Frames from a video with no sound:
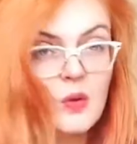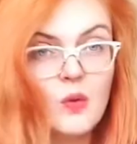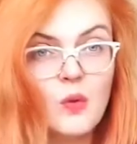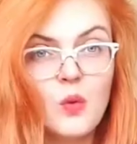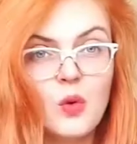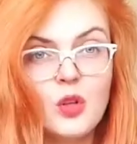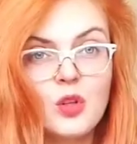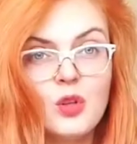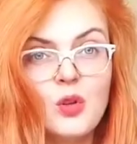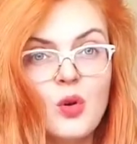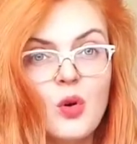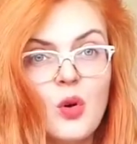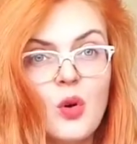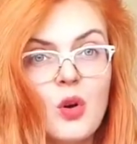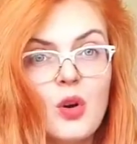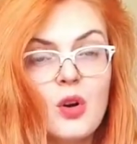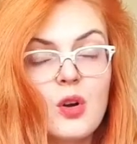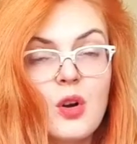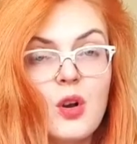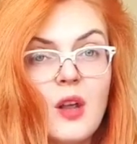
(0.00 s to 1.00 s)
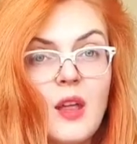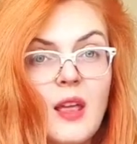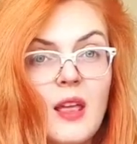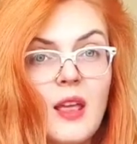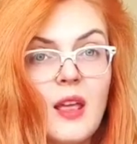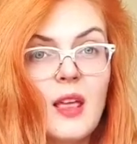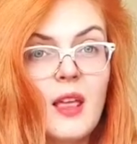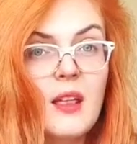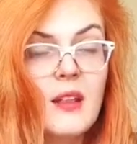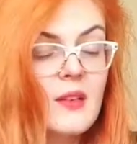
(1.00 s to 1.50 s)
with your
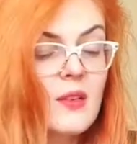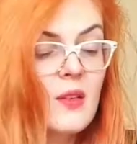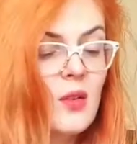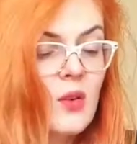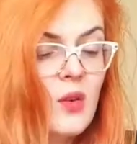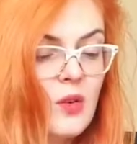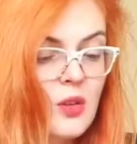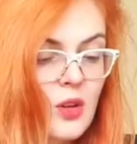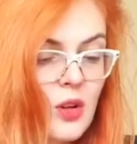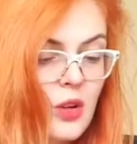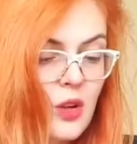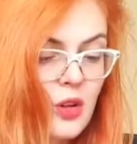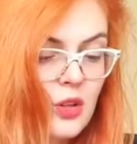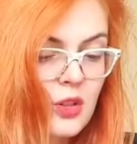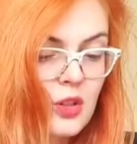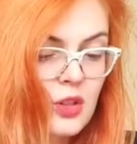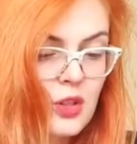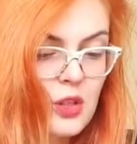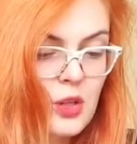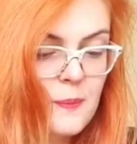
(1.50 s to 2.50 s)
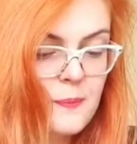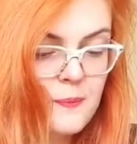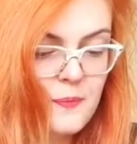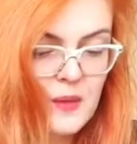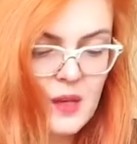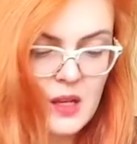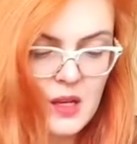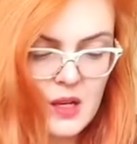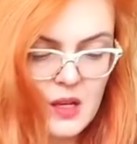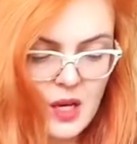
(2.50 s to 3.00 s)
hands on a curl.
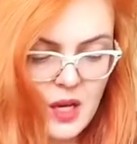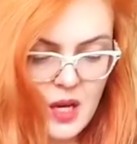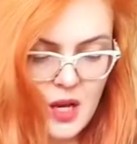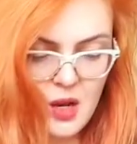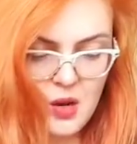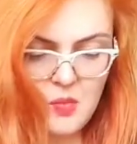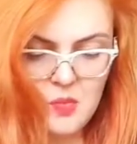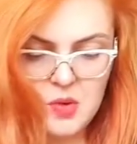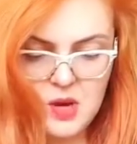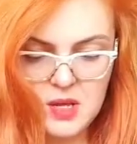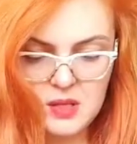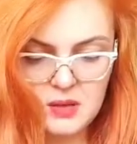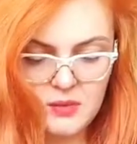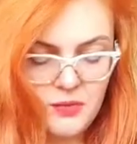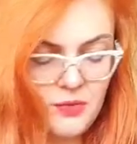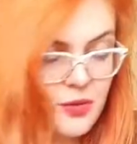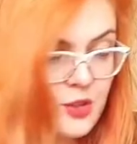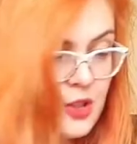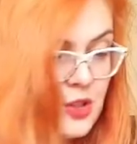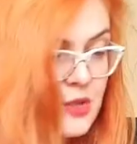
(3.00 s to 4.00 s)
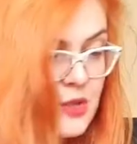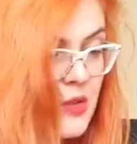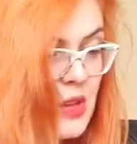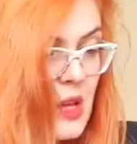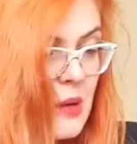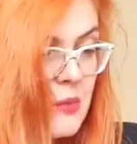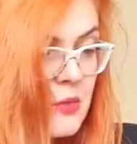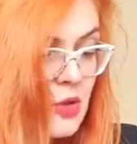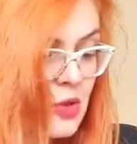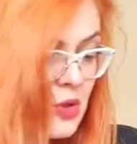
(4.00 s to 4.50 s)
But first of all,
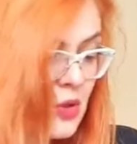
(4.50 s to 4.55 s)
I'm just